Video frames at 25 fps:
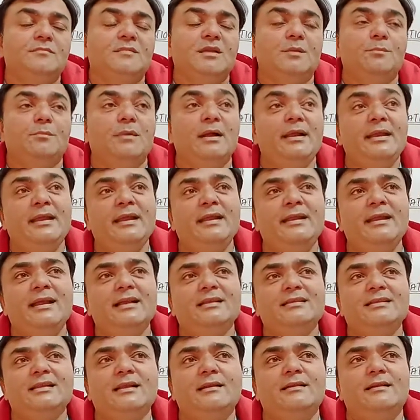banyan,
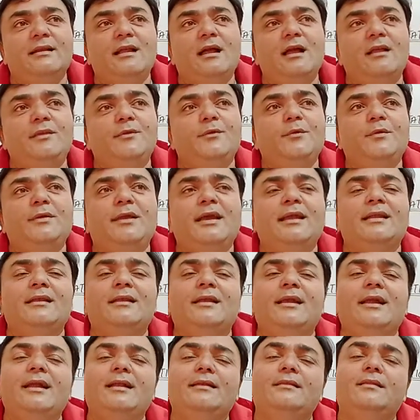etc., you
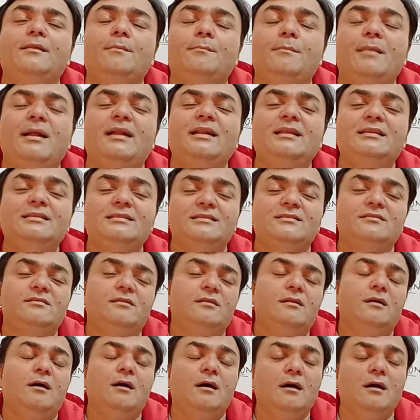can get the
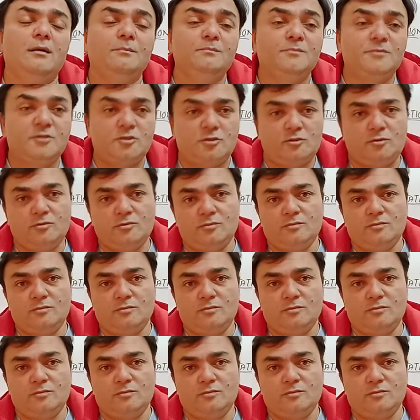medicinal herbs.